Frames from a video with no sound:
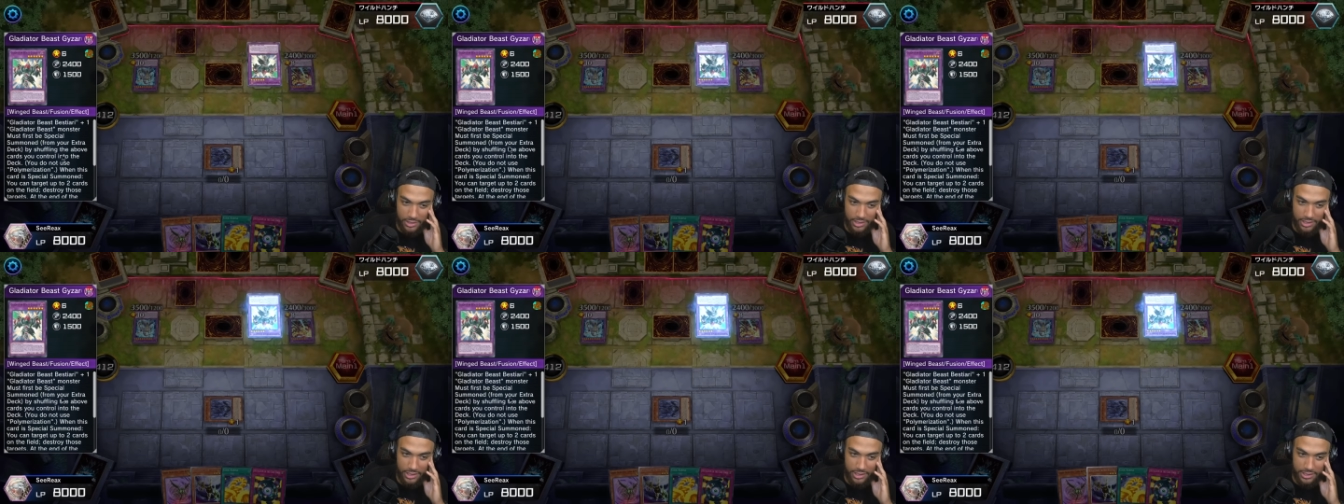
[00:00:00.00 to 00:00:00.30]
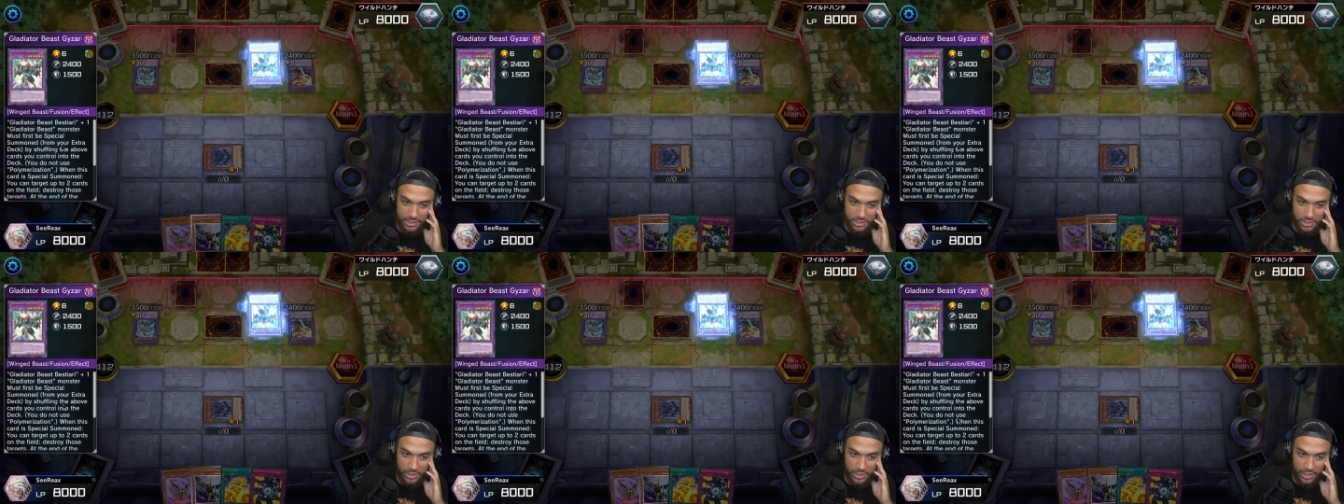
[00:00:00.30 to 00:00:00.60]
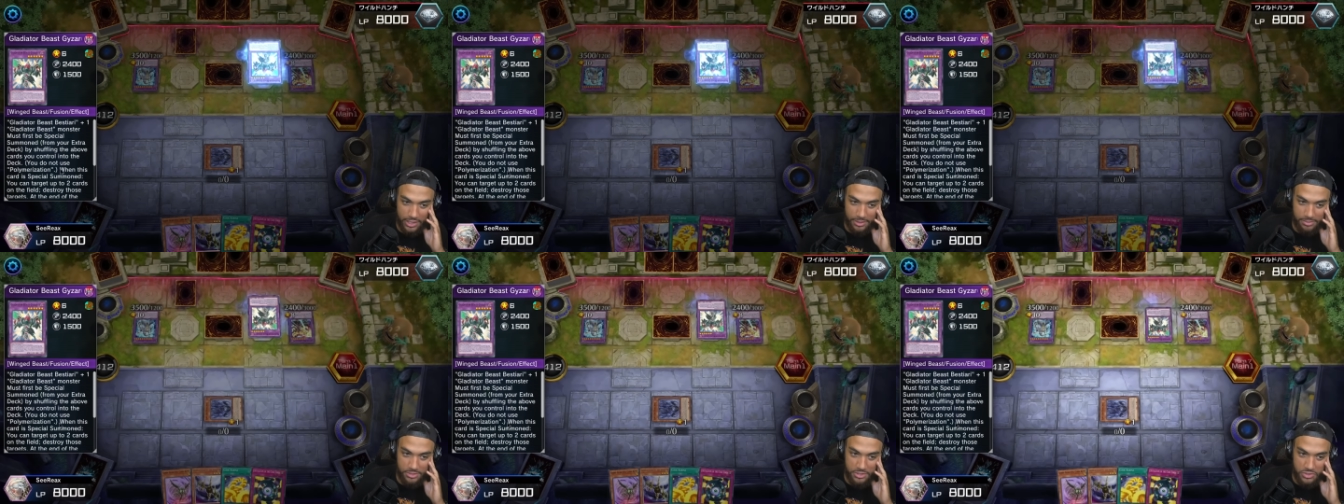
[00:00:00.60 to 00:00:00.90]
Uh,
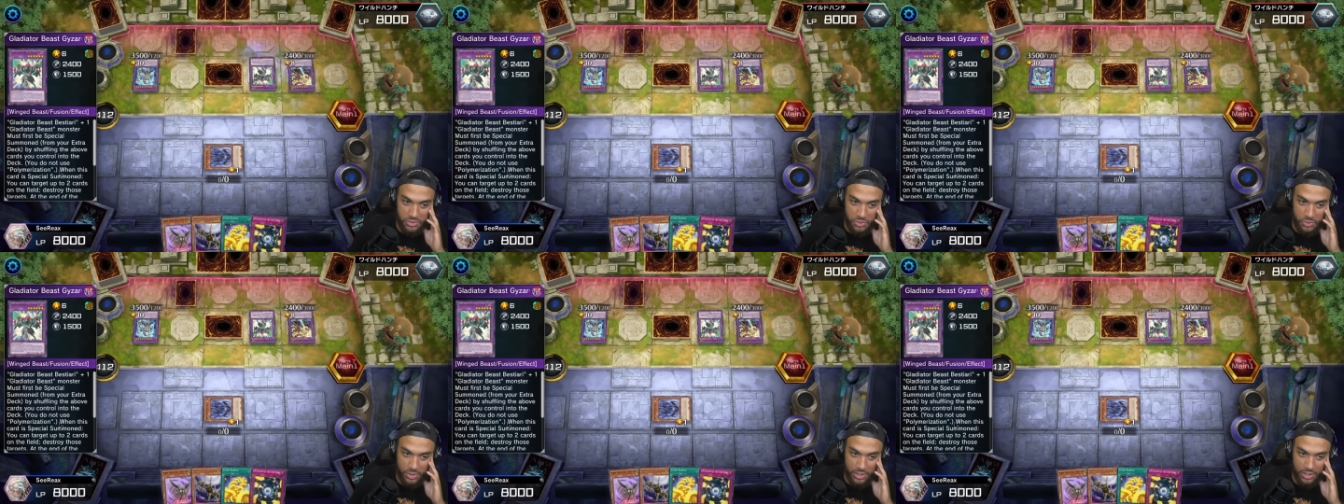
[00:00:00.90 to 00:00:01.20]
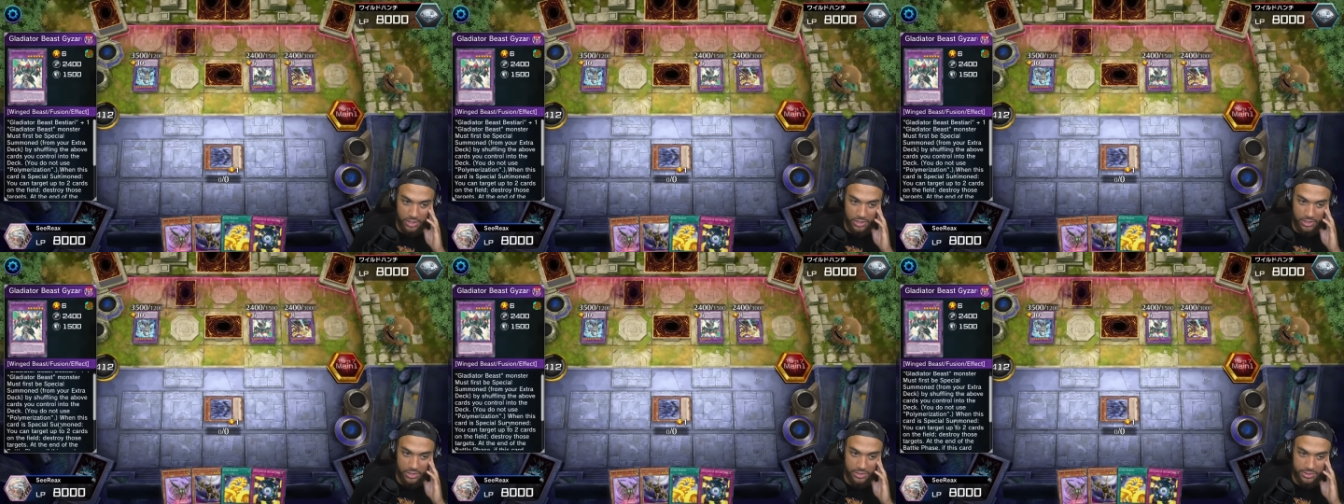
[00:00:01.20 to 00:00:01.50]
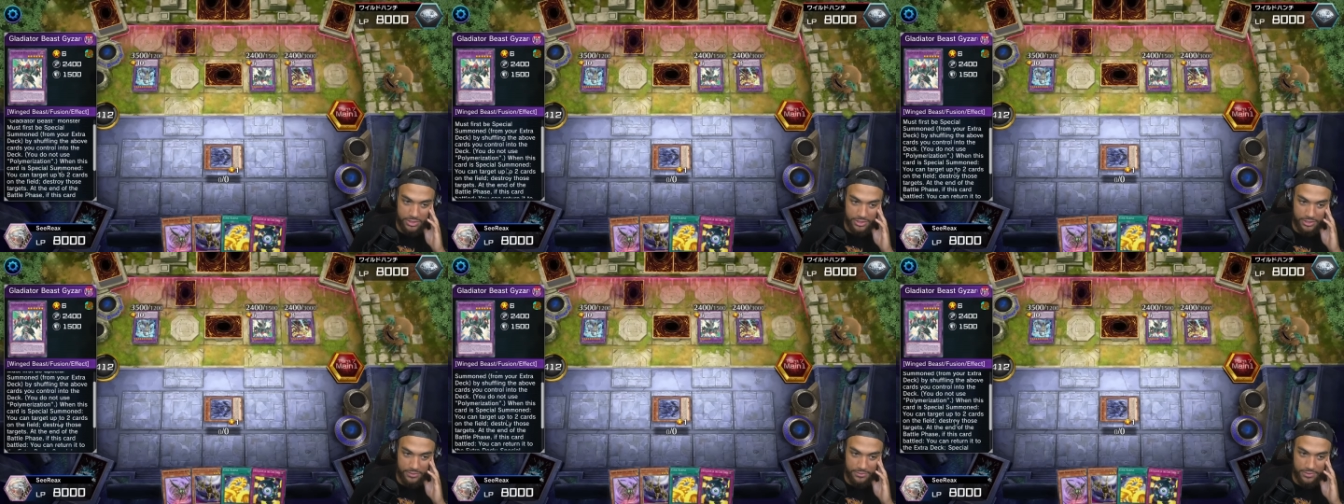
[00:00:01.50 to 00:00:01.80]
target up to two
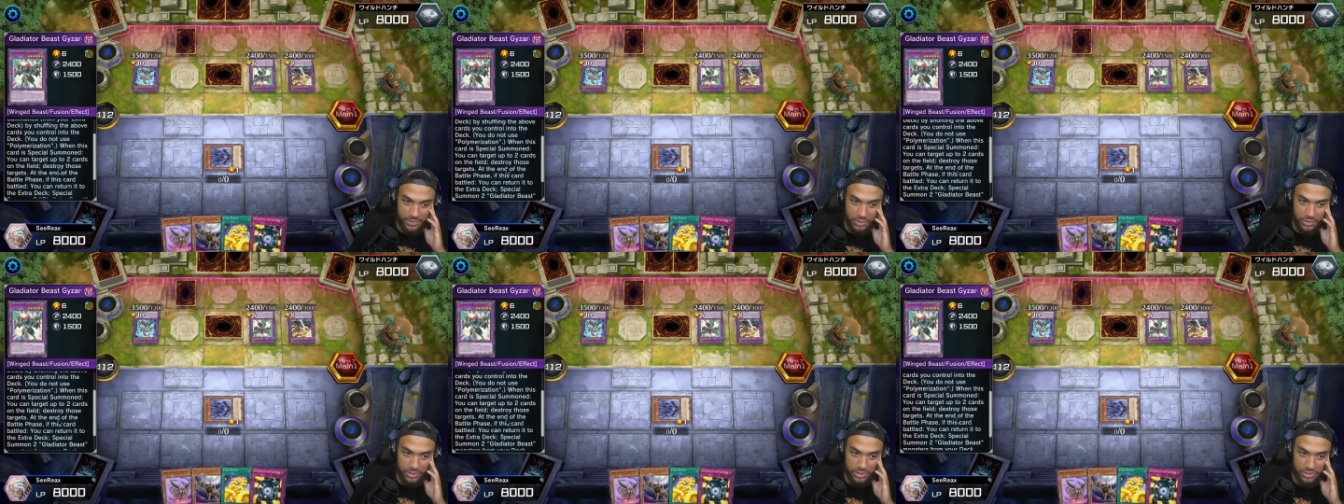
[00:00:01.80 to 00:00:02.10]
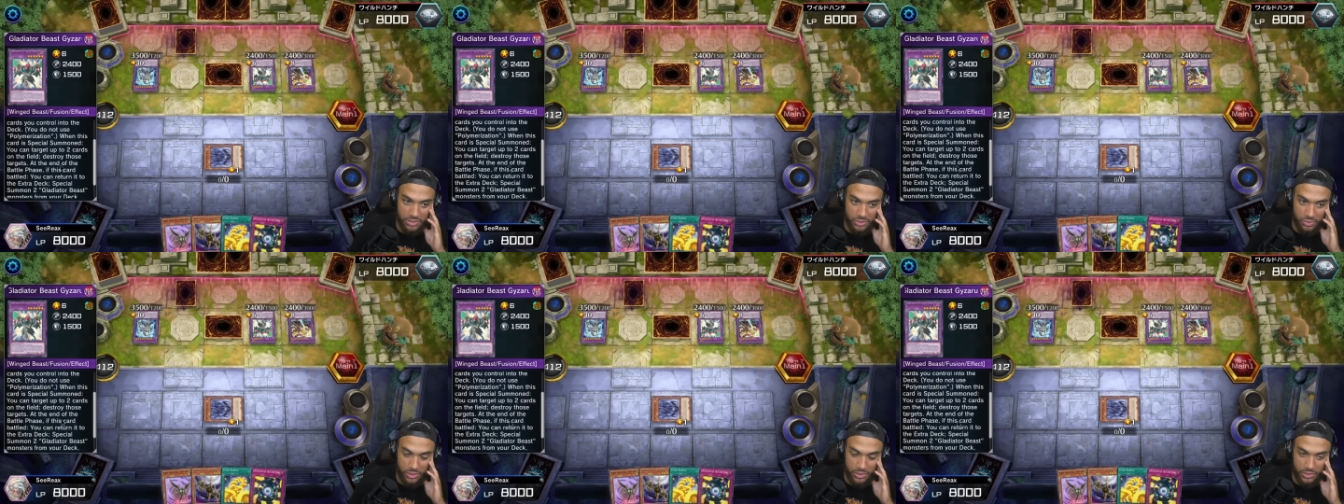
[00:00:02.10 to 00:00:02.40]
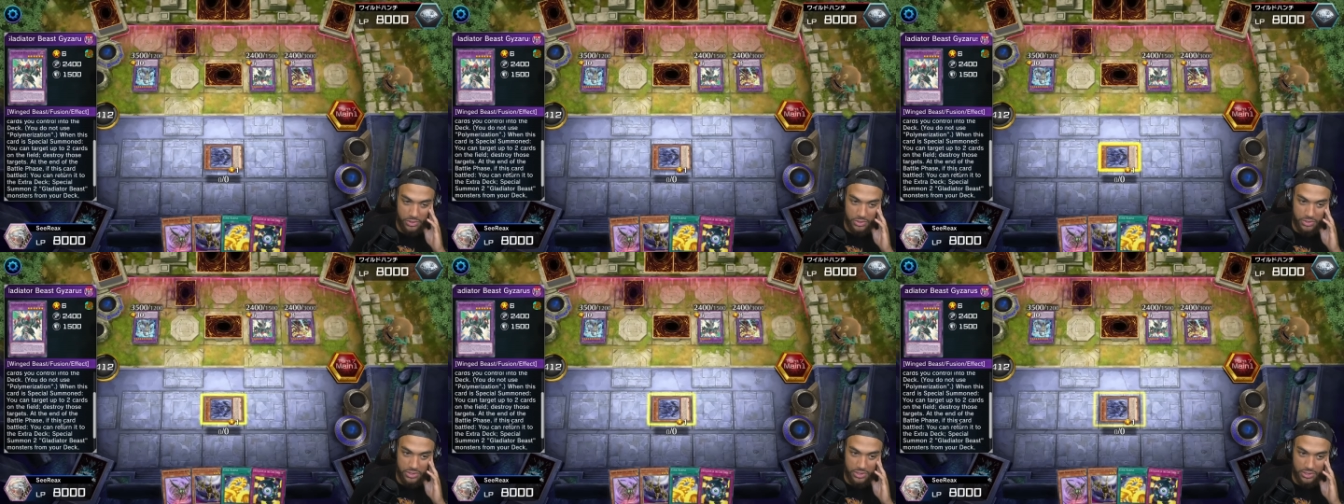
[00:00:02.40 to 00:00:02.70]
cards on the field. Destroy
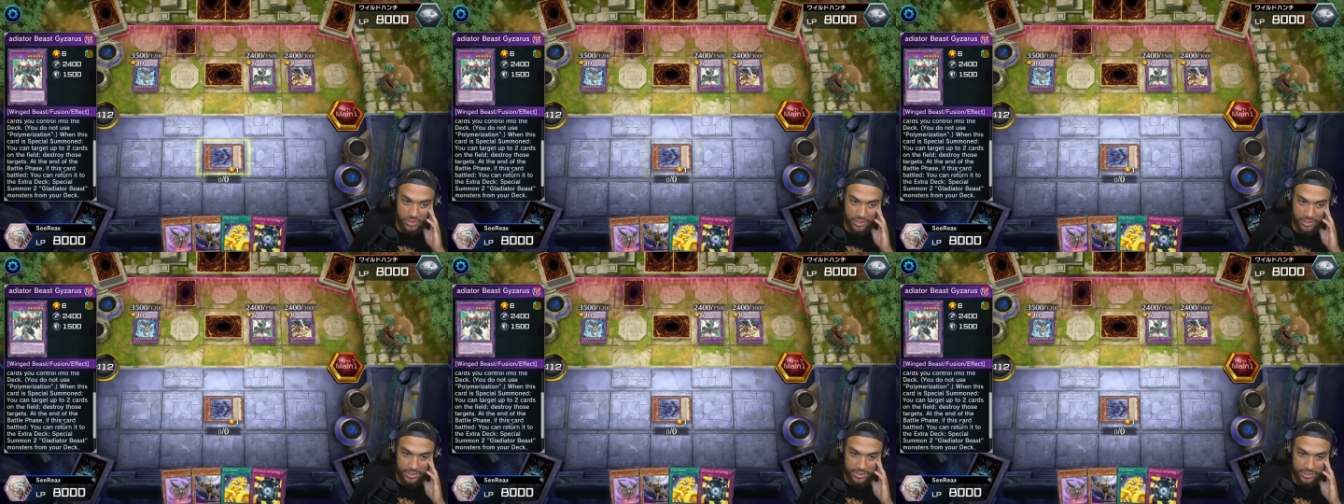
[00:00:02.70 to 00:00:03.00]
those targets.